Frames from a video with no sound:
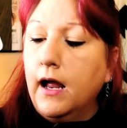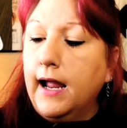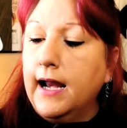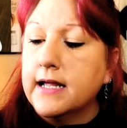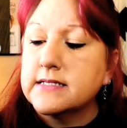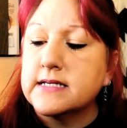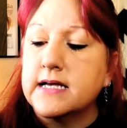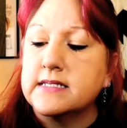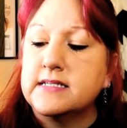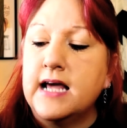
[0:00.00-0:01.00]
and it
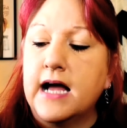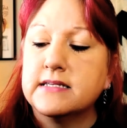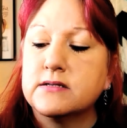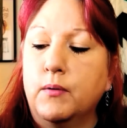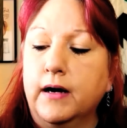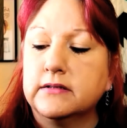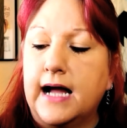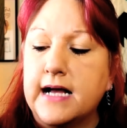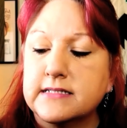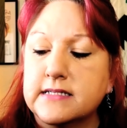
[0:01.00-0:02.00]
says, test, wear
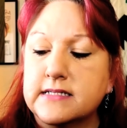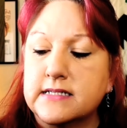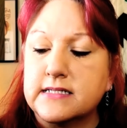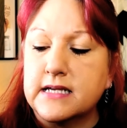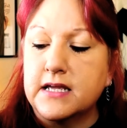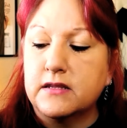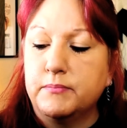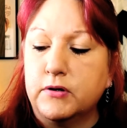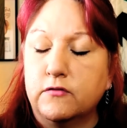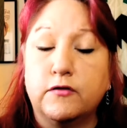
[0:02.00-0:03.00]
glasses to see the
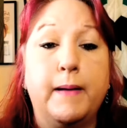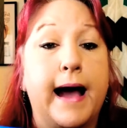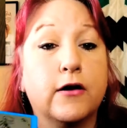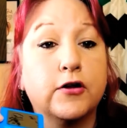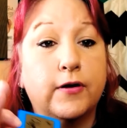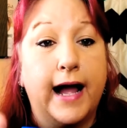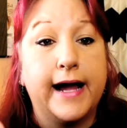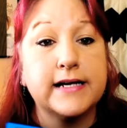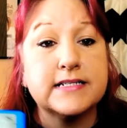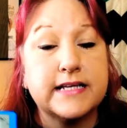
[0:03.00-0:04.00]
beautiful pattern. You
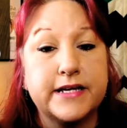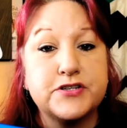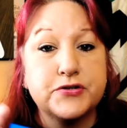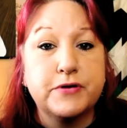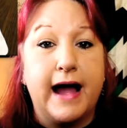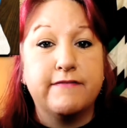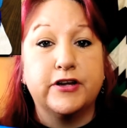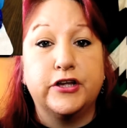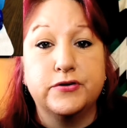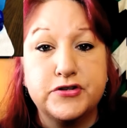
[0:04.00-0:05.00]
guys, they do have a
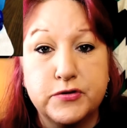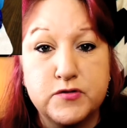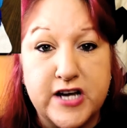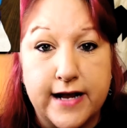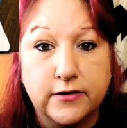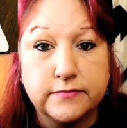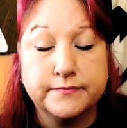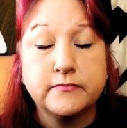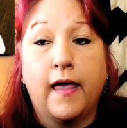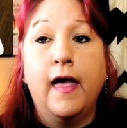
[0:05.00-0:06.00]
YouTube channel.
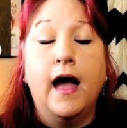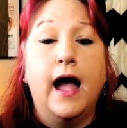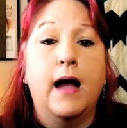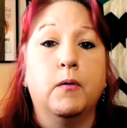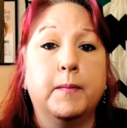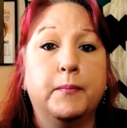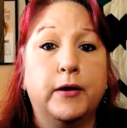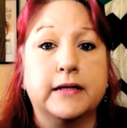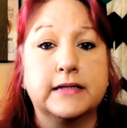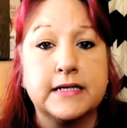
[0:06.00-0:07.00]
I will be
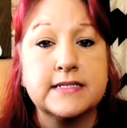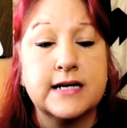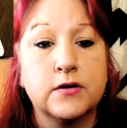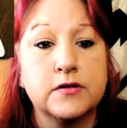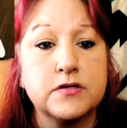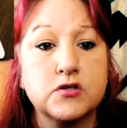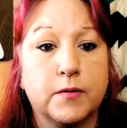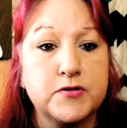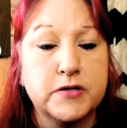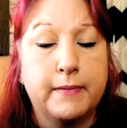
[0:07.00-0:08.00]
putting links down in the
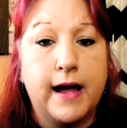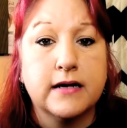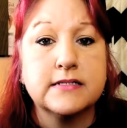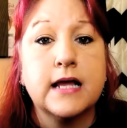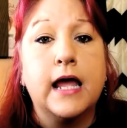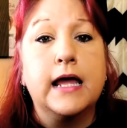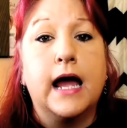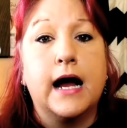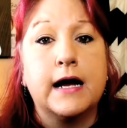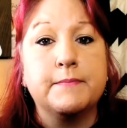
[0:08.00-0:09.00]
description box.
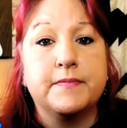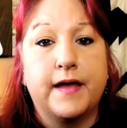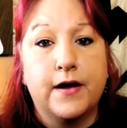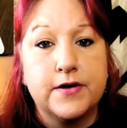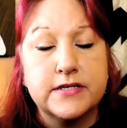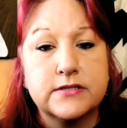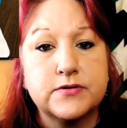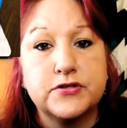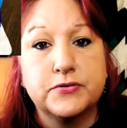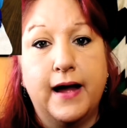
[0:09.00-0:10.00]
They also do